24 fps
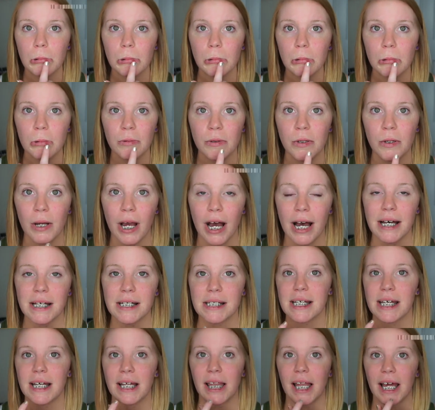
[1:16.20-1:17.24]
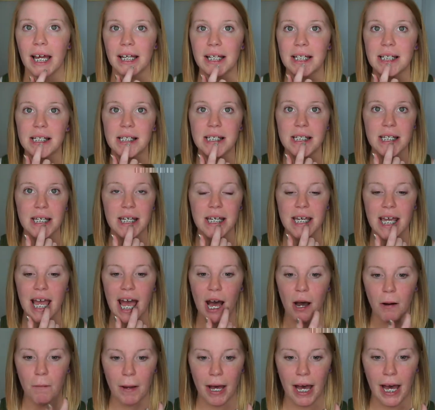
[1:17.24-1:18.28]
if you guys can like see
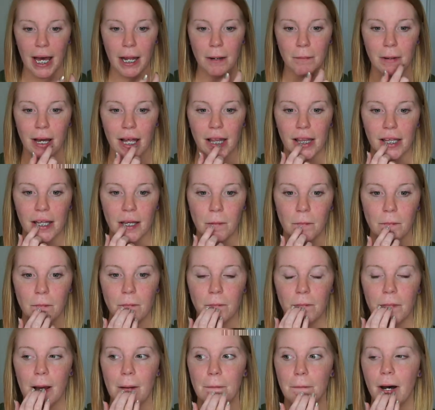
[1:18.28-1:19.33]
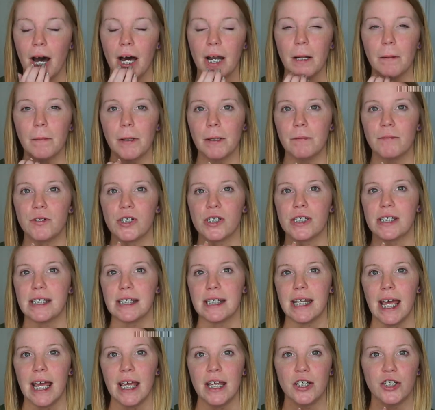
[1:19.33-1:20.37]
how bad my bottom lip just
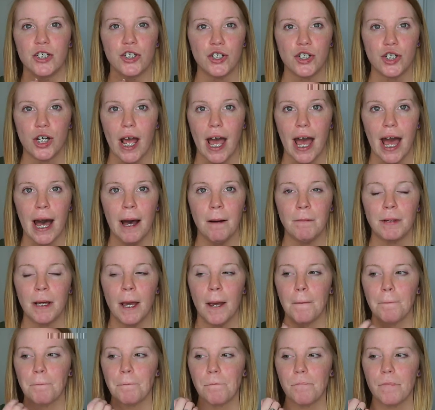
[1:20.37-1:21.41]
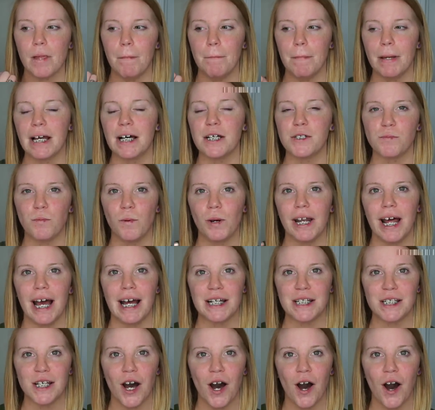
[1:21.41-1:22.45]
stays chapped, because when I
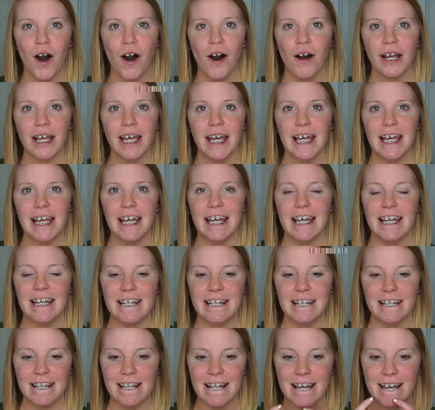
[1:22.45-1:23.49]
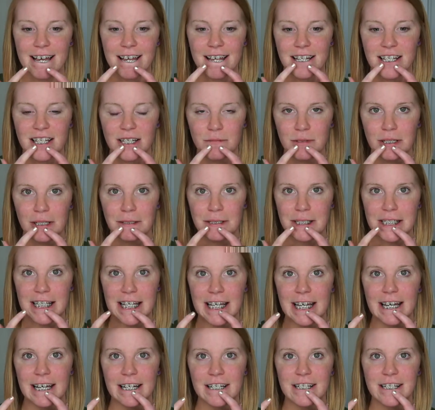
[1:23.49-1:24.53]
talk, it like sometimes
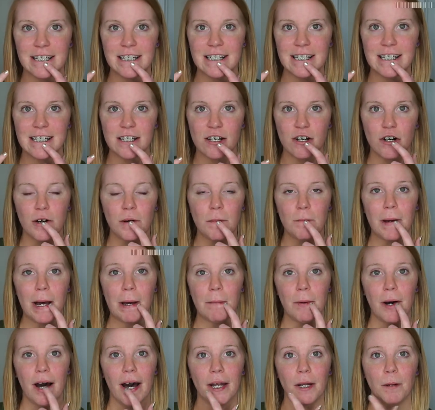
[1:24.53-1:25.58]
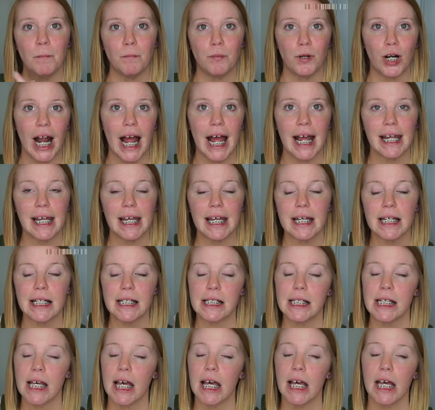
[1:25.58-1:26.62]
catches on my bottom
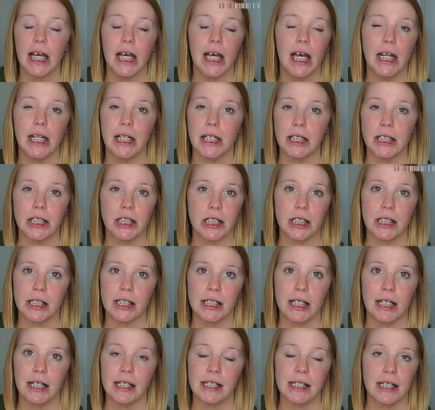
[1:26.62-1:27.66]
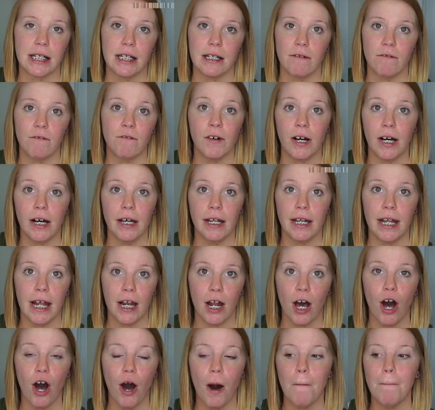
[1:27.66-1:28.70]
brackets and it just isn't fun at
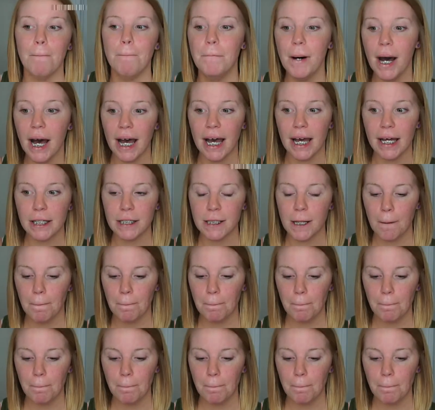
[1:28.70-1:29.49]
all. But